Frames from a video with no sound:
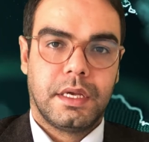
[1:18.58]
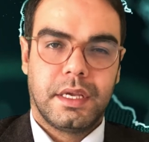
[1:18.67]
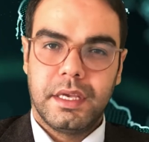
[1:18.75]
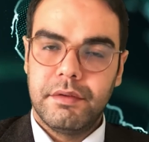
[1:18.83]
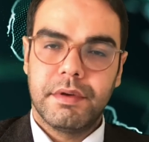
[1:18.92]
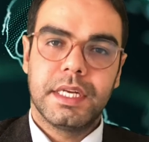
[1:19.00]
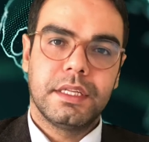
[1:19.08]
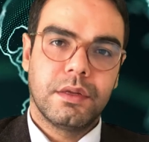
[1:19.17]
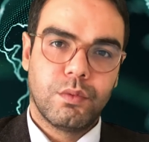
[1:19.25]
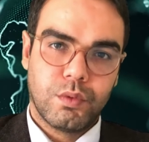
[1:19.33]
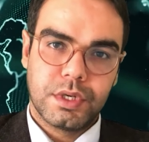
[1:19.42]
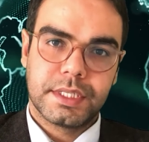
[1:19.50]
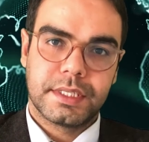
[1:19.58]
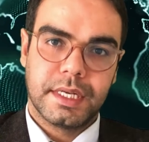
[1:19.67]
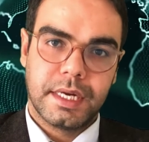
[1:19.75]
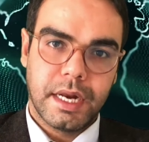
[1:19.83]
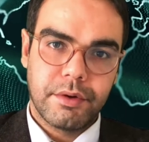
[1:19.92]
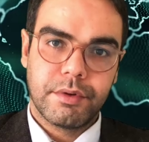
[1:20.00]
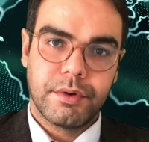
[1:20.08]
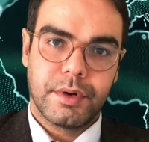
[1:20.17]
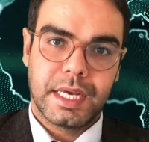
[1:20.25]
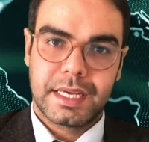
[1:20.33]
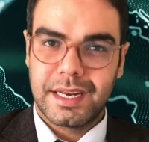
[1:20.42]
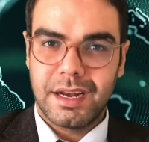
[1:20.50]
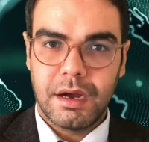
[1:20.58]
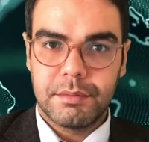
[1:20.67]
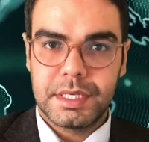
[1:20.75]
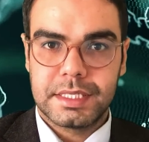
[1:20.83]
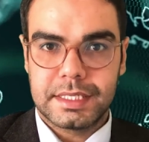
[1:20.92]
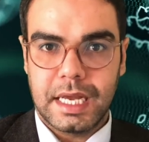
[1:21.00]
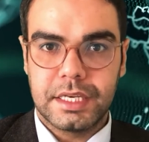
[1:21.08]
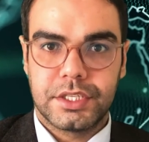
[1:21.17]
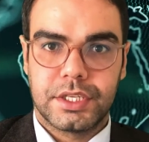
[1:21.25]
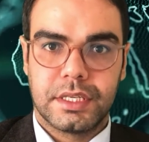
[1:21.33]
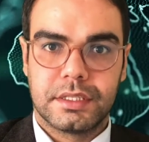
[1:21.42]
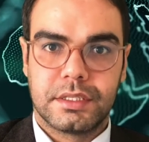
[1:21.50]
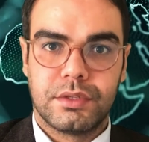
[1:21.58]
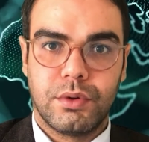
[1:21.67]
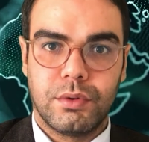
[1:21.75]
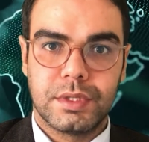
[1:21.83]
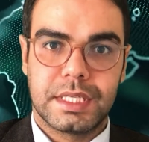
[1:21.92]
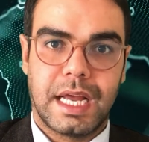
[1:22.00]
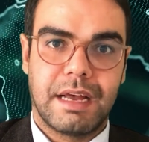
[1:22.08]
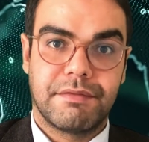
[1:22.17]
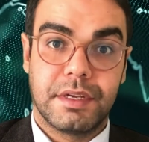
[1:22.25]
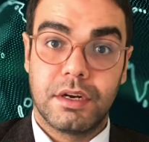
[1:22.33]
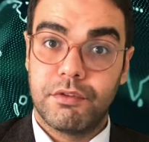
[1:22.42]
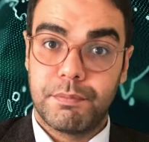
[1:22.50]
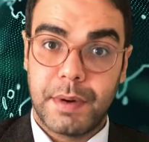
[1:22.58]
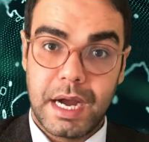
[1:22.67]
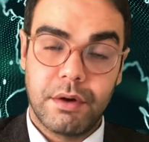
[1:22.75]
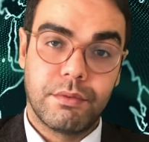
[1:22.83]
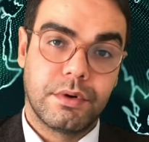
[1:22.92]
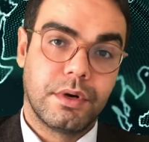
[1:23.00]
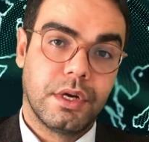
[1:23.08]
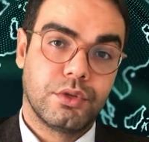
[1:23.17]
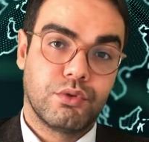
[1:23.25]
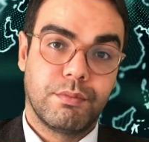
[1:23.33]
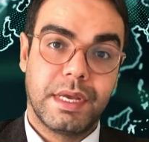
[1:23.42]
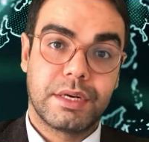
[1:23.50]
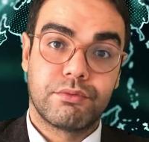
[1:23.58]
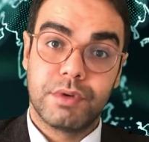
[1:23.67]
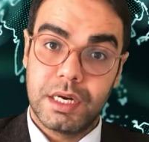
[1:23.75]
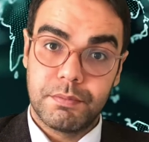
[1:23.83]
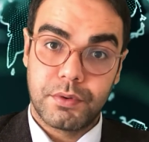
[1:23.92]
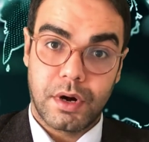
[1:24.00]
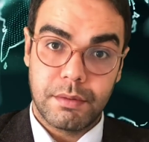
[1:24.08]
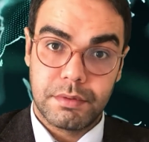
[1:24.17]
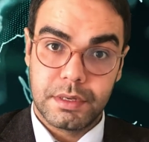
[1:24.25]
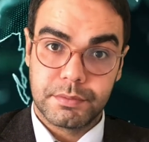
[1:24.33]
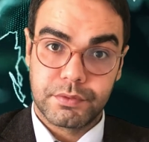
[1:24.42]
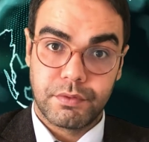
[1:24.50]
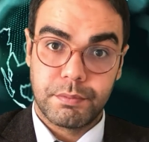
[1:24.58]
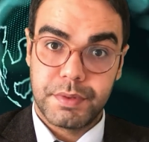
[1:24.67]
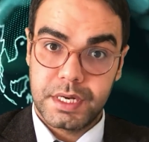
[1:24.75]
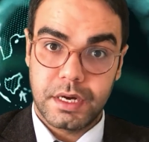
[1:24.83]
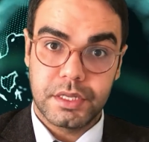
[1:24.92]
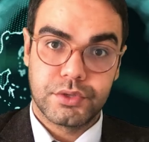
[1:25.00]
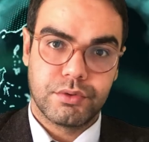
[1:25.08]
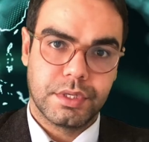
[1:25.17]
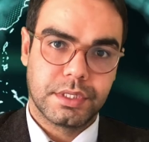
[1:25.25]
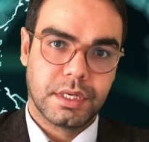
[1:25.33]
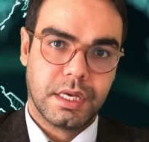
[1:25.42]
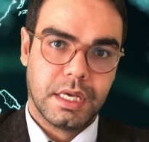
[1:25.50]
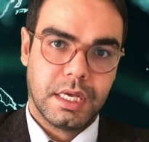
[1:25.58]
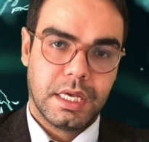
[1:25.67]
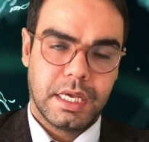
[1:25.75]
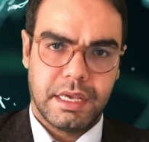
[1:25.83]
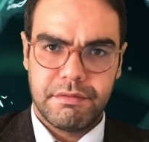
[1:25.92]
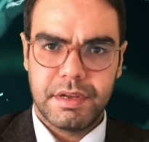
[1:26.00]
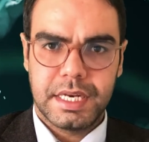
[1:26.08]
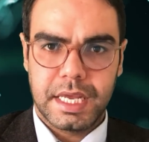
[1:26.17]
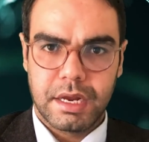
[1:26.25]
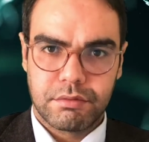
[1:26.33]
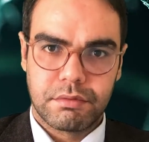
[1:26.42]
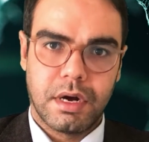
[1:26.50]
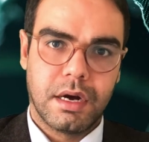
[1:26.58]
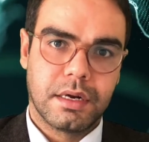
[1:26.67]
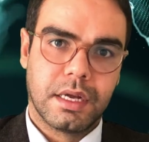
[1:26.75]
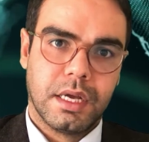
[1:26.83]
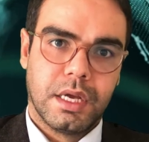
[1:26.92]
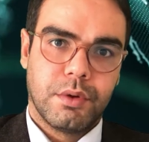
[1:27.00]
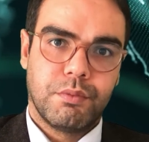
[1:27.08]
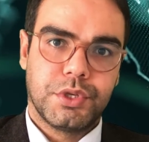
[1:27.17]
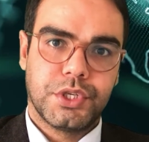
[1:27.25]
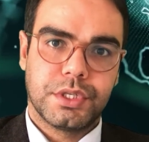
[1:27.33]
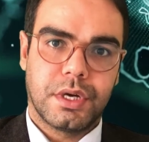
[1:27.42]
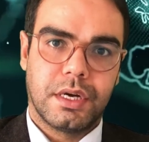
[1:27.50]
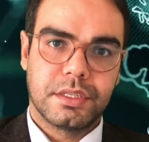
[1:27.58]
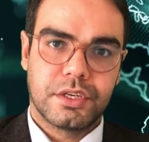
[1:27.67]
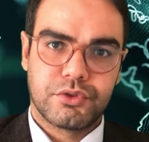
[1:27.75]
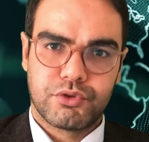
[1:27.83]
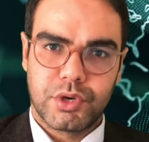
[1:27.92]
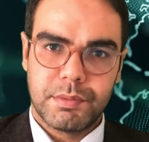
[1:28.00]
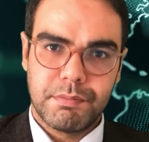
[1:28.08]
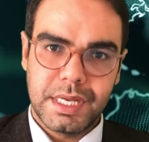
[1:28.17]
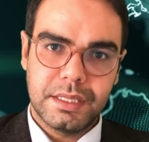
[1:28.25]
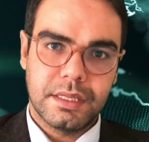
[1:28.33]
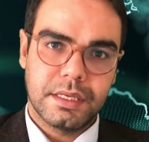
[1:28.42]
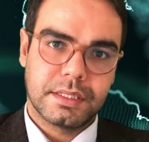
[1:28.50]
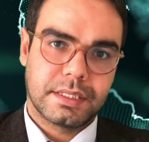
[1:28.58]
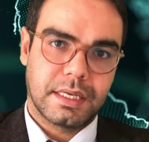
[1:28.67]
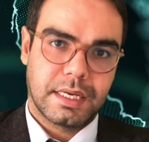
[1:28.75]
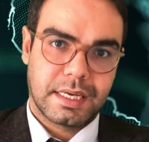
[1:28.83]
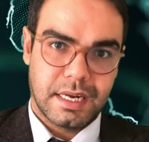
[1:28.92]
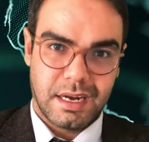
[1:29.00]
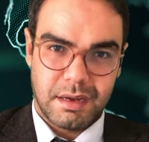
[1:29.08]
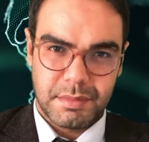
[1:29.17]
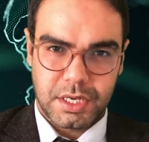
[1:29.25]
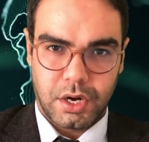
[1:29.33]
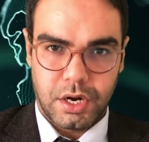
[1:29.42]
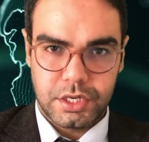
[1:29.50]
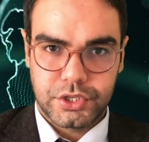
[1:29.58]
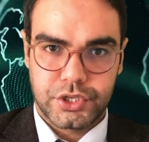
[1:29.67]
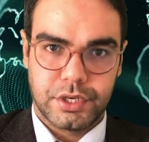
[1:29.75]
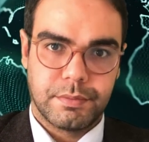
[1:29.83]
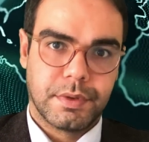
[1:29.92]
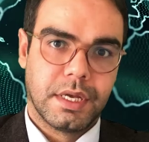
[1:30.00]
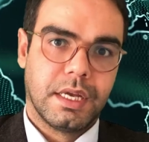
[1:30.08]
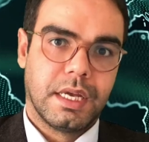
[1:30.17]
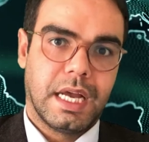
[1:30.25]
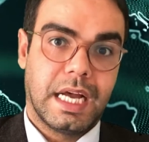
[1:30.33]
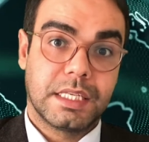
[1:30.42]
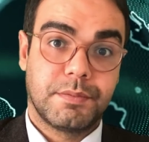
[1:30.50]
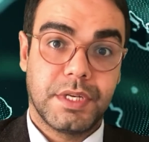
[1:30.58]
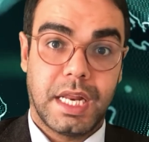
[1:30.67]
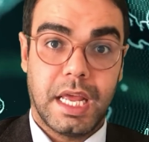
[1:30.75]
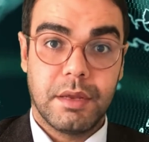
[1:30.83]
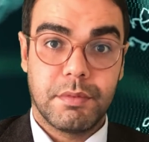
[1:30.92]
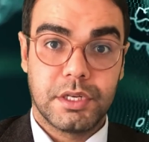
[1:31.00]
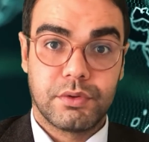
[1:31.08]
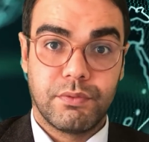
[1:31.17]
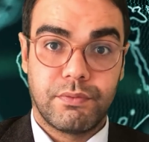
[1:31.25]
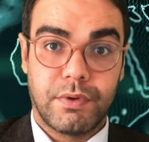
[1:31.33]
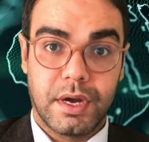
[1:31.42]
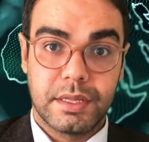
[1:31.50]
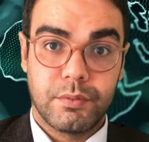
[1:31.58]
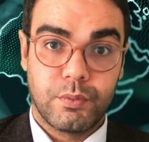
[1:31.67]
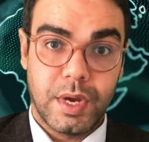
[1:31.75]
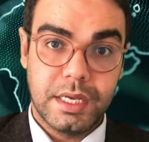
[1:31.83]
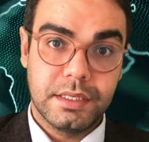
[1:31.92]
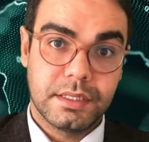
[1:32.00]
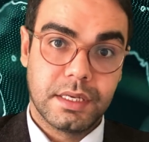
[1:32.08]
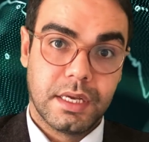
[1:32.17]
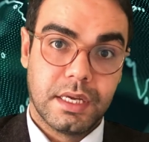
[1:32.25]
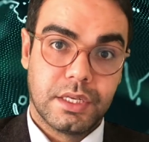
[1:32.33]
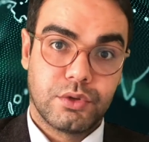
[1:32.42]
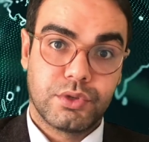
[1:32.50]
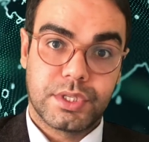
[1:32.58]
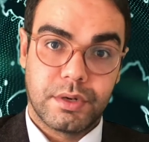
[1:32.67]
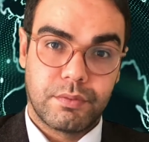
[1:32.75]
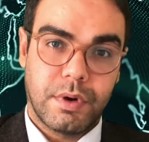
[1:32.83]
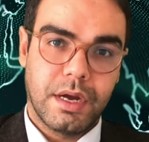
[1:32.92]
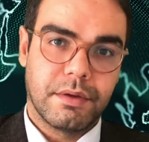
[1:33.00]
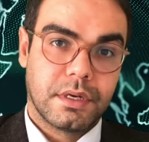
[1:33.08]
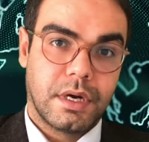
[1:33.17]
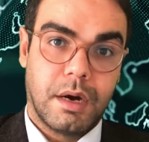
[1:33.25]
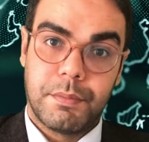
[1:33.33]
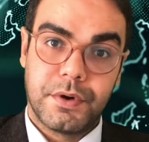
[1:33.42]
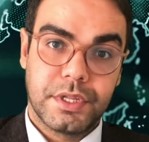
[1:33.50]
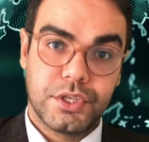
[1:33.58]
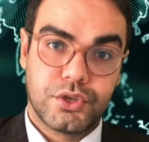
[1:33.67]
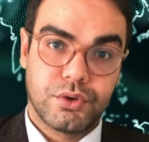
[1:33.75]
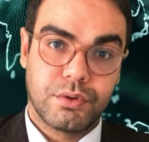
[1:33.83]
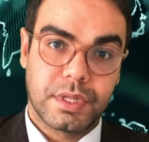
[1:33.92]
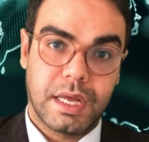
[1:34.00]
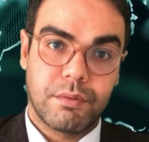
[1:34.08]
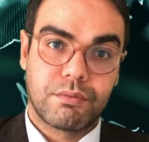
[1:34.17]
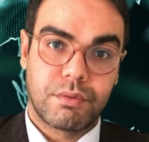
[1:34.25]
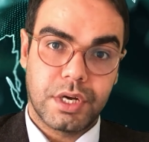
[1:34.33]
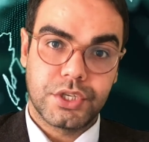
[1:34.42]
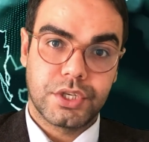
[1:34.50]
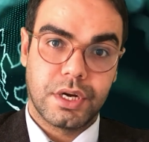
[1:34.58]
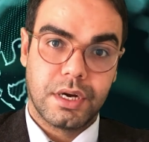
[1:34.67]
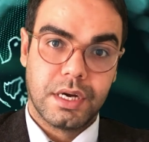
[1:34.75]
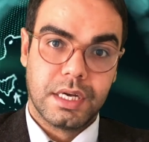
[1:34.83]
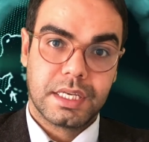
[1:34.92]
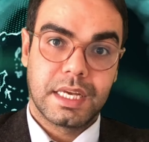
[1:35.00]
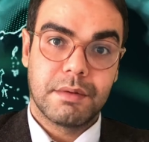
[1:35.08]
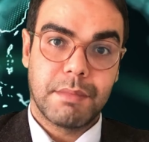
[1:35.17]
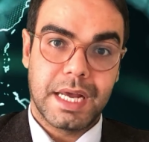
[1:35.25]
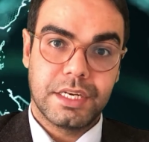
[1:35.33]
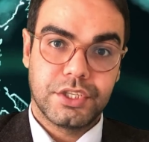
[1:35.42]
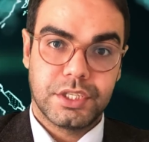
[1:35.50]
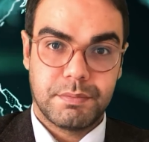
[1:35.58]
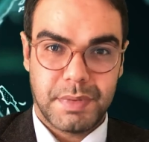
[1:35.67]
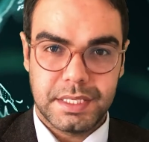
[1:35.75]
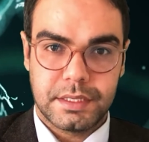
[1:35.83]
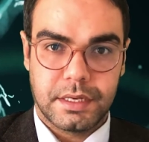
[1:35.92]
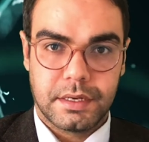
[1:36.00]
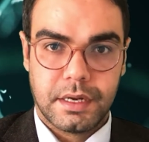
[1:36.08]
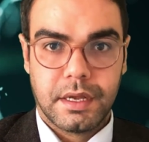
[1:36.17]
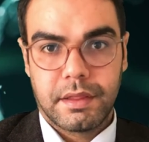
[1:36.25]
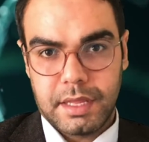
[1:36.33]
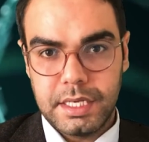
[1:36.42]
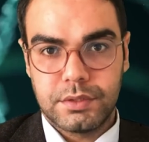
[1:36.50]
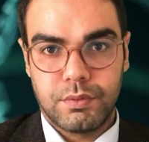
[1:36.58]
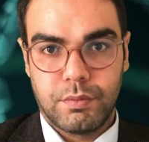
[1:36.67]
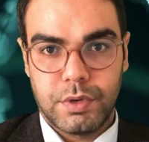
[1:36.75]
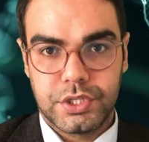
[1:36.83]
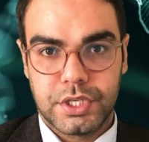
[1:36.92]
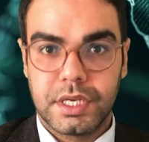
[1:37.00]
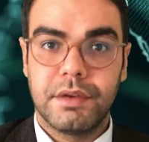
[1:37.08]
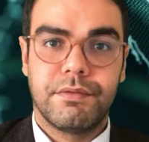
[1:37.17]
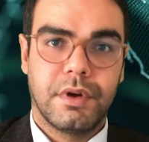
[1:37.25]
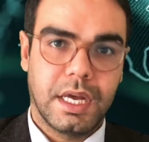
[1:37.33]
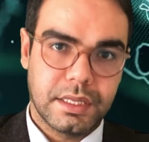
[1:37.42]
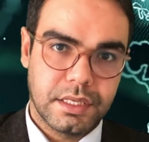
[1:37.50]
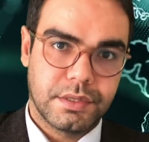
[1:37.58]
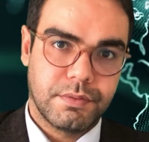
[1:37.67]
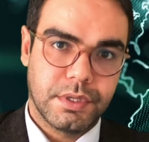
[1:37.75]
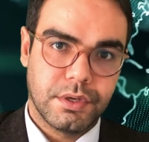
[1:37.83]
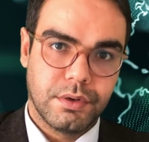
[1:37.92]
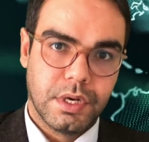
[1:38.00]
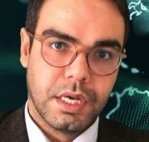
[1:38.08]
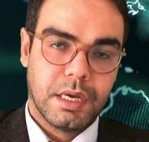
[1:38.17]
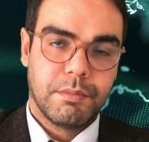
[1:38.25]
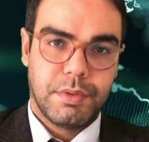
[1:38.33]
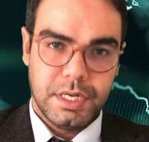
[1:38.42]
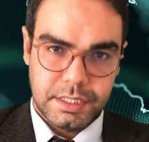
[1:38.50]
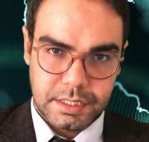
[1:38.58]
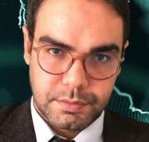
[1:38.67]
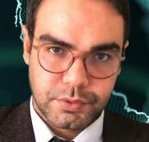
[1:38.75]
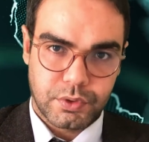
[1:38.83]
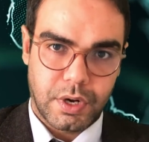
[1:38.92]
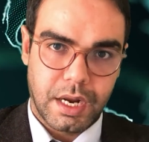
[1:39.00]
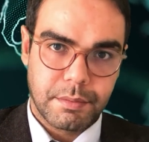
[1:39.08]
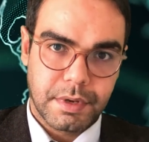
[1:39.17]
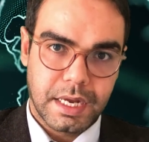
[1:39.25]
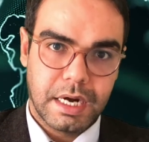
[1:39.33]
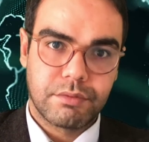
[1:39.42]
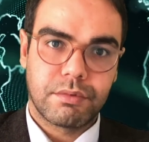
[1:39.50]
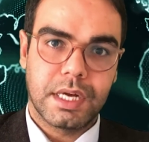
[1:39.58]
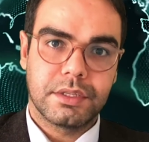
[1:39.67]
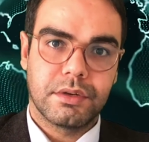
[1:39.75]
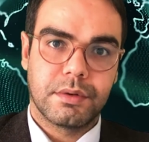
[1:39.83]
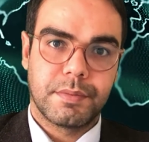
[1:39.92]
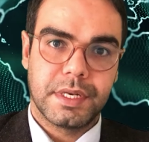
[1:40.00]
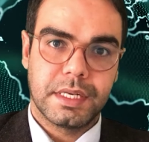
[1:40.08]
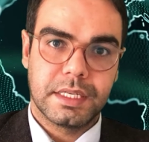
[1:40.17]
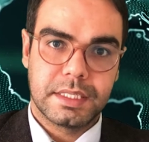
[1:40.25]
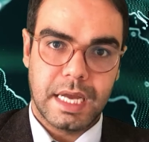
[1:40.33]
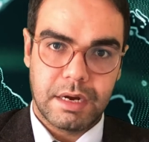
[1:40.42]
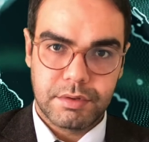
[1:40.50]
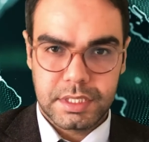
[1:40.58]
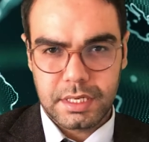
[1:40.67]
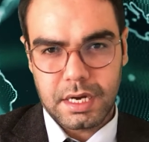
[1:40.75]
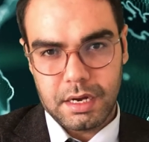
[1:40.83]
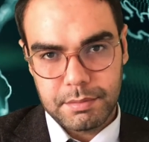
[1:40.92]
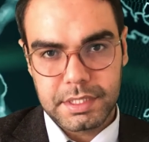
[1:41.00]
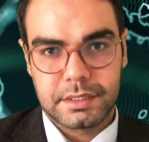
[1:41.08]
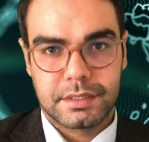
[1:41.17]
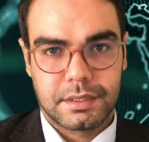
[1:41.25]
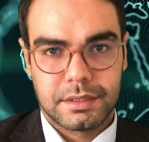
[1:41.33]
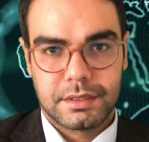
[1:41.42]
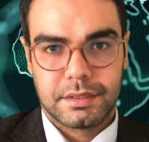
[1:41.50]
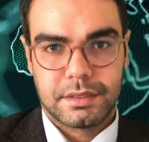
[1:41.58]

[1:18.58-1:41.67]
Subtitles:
Even in the worst scenario, economic sanctions don't have enough power to make real problems for big countries. Even Iran, which is under tremendous economic hardship, has been able to find ways to survive. I'm pretty sure that Russia can manage it better. Thanks for watching. If you like this video, please subscribe and write your opinion down in the comments.